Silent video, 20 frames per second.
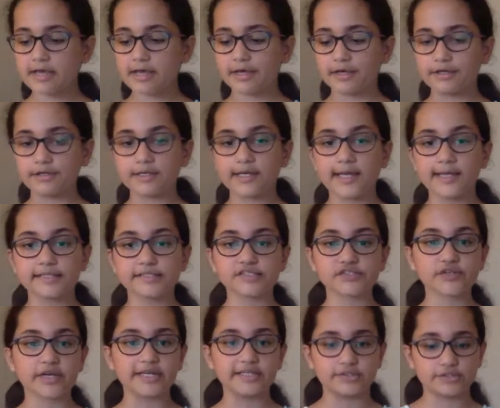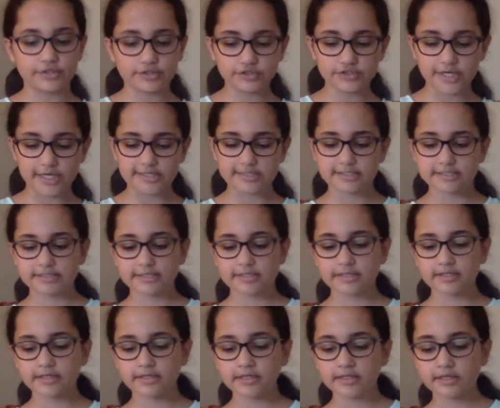hair and straightened her dress.
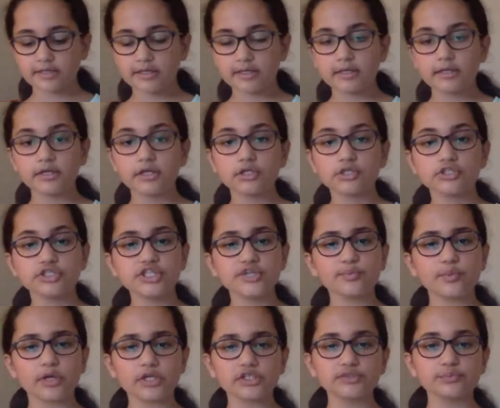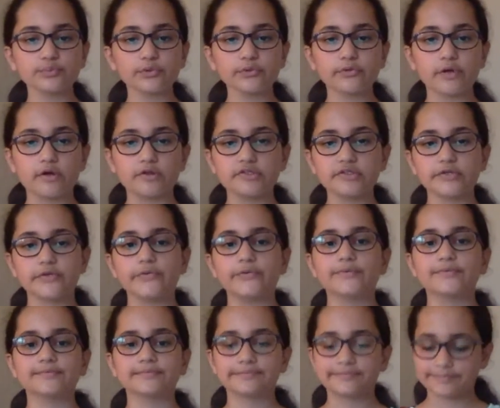She brushed Bruno, too.
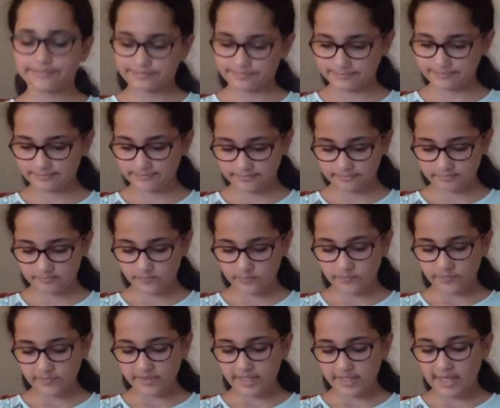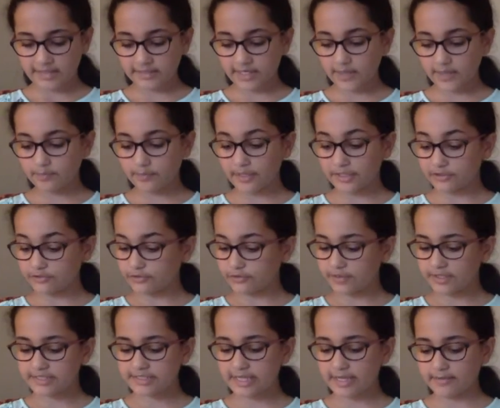And I'd better
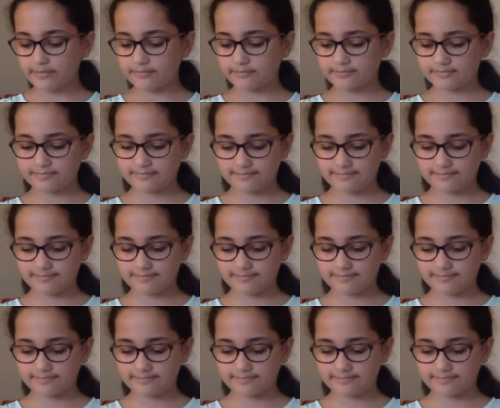do the same.